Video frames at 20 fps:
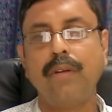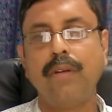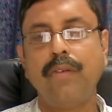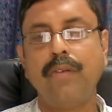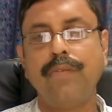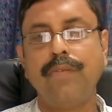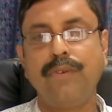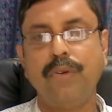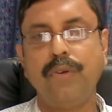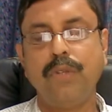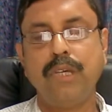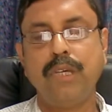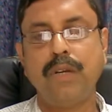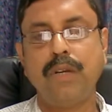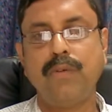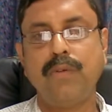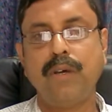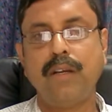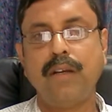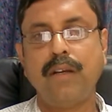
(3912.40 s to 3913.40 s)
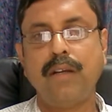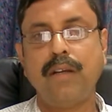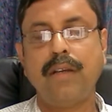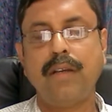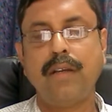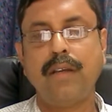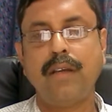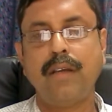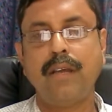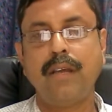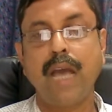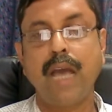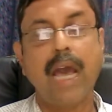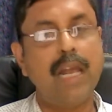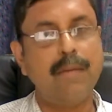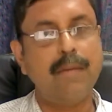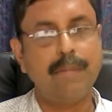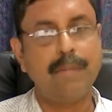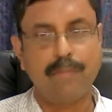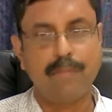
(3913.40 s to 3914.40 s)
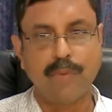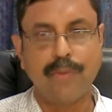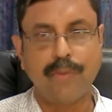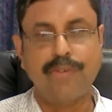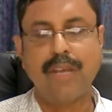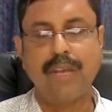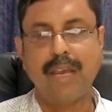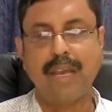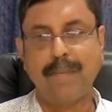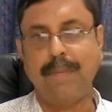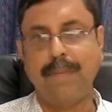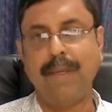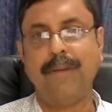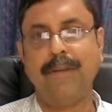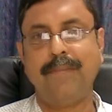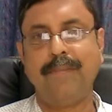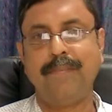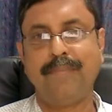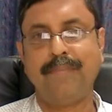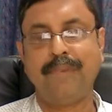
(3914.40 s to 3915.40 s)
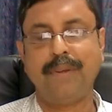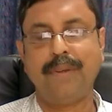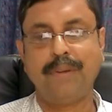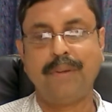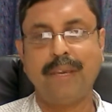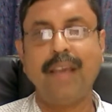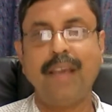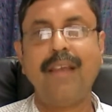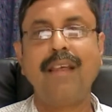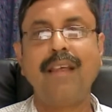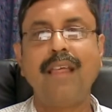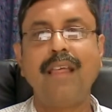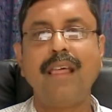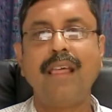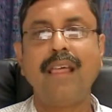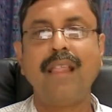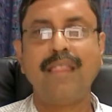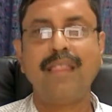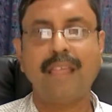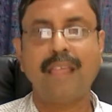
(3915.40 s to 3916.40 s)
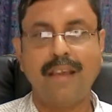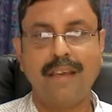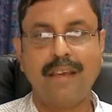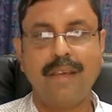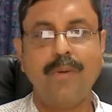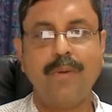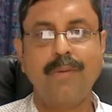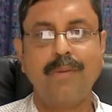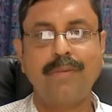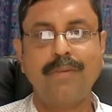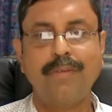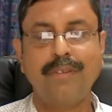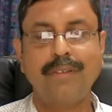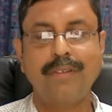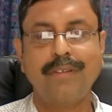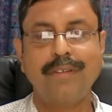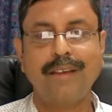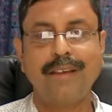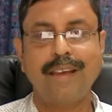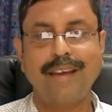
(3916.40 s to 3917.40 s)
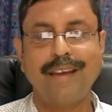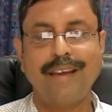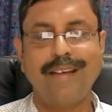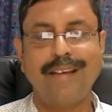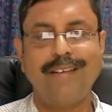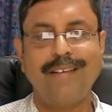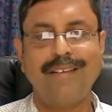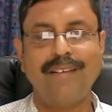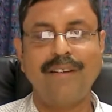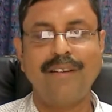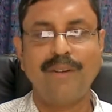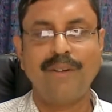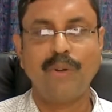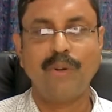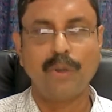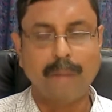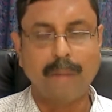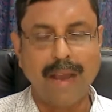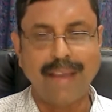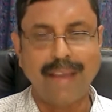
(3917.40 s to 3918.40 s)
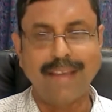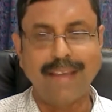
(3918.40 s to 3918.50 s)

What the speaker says: future work, I'll be most happy. Okay, thank you and goodbye.